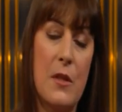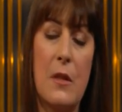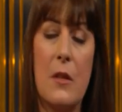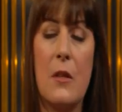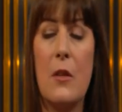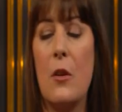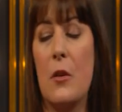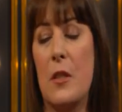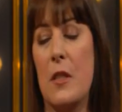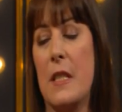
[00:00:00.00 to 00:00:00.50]

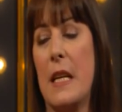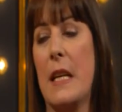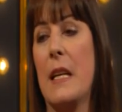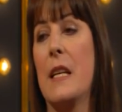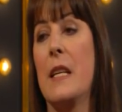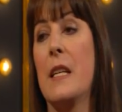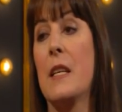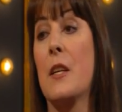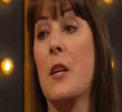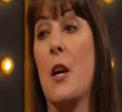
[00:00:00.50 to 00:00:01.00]
not
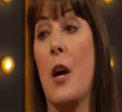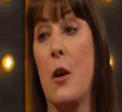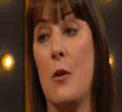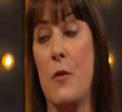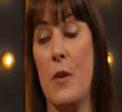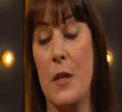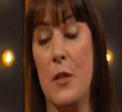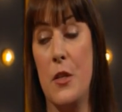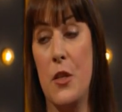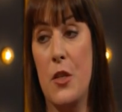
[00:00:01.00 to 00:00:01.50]
exactly
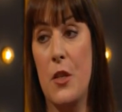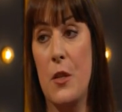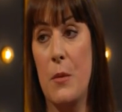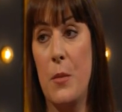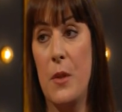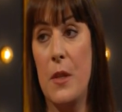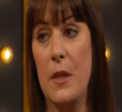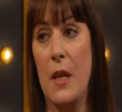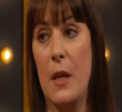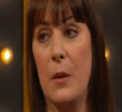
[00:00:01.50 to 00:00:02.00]
encouraged,
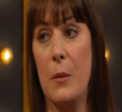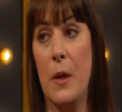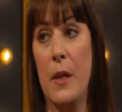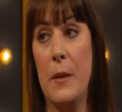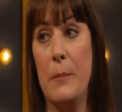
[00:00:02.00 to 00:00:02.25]
put it that way.